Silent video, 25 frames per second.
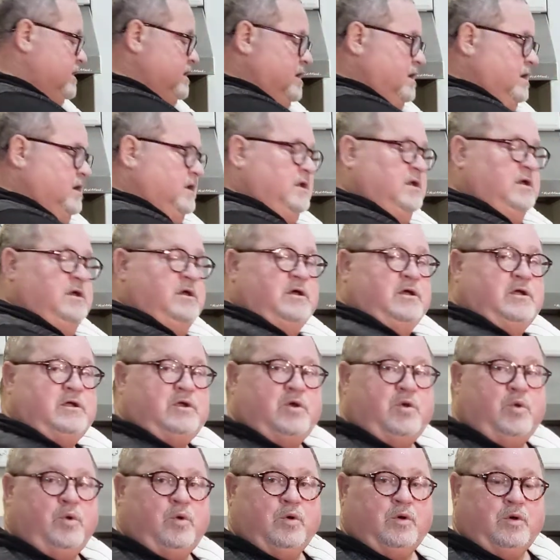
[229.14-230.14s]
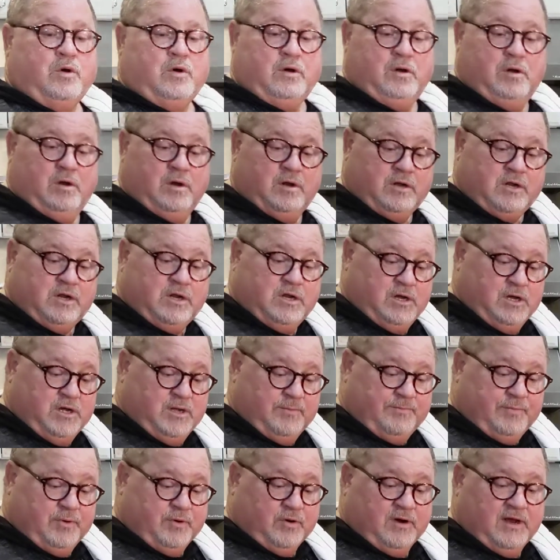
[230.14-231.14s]
a 1/4
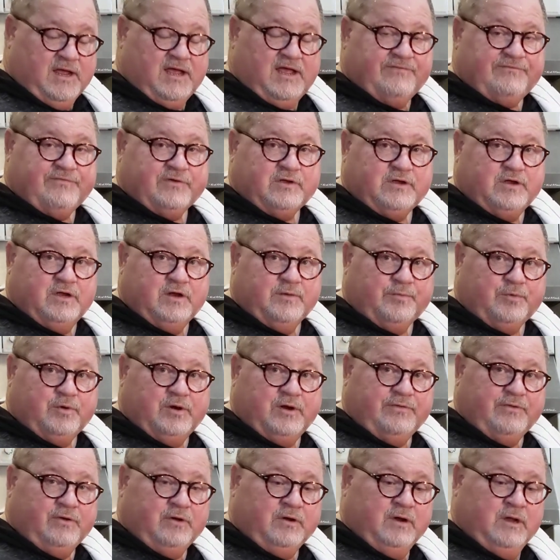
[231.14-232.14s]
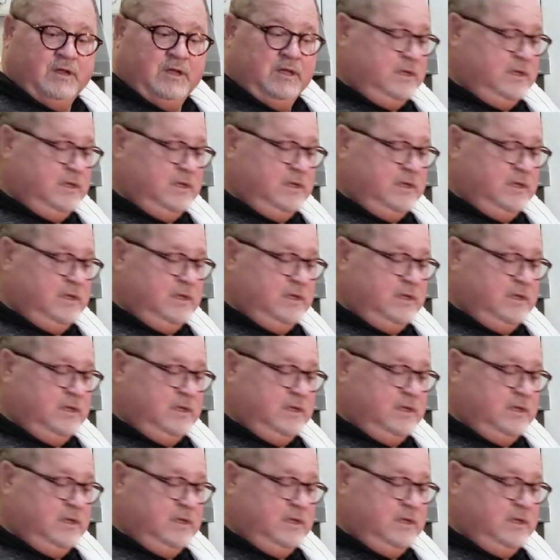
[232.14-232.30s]
cup, or a 1/2 cup rather,